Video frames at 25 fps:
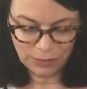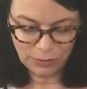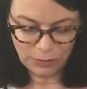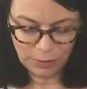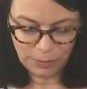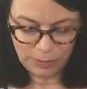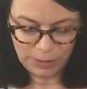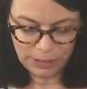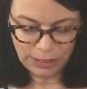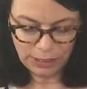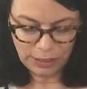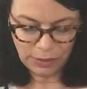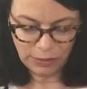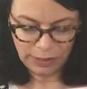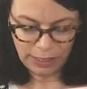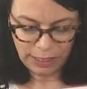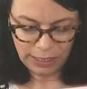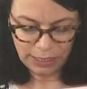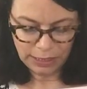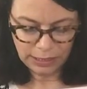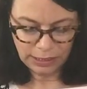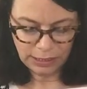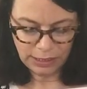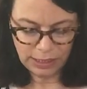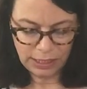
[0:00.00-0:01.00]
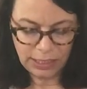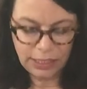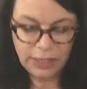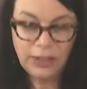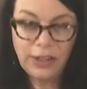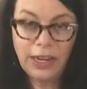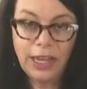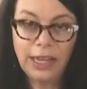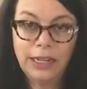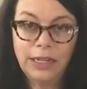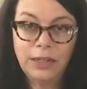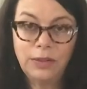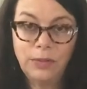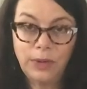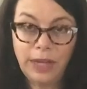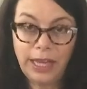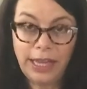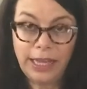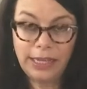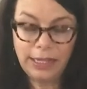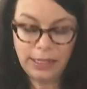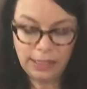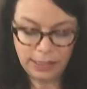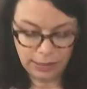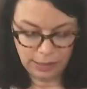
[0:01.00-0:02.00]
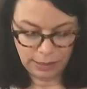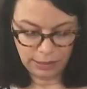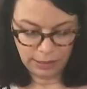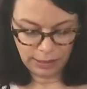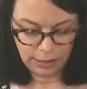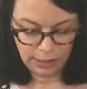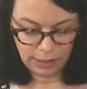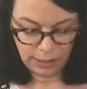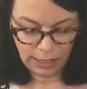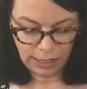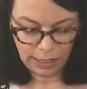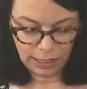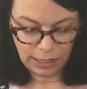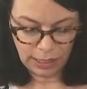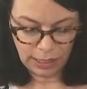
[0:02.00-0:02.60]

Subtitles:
will be donated to the United Way and